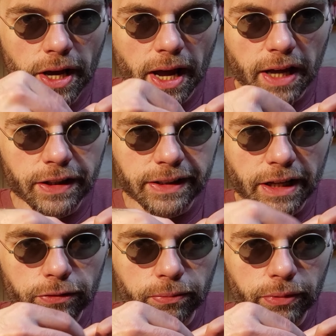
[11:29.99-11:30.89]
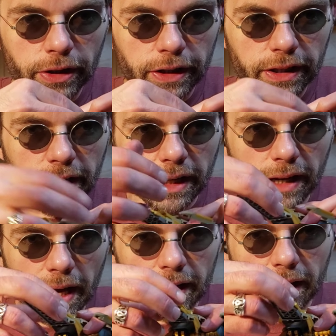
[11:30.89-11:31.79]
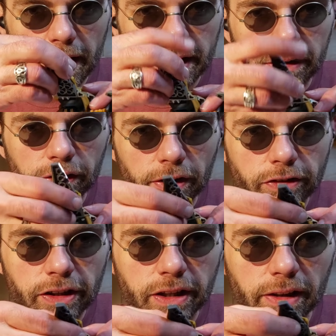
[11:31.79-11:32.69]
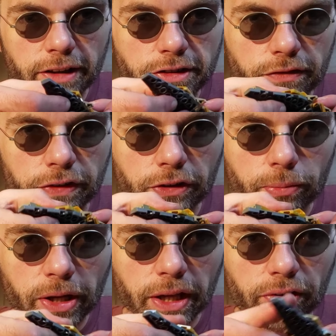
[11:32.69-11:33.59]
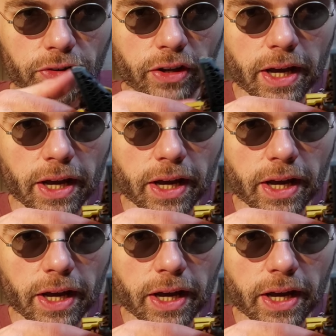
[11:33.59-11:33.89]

I think that's really neat. I like the articulation for these wings.